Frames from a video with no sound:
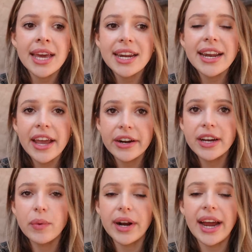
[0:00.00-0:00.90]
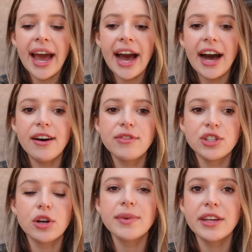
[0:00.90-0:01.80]
in an area where I have
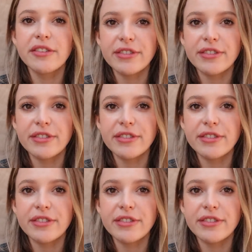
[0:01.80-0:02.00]
so many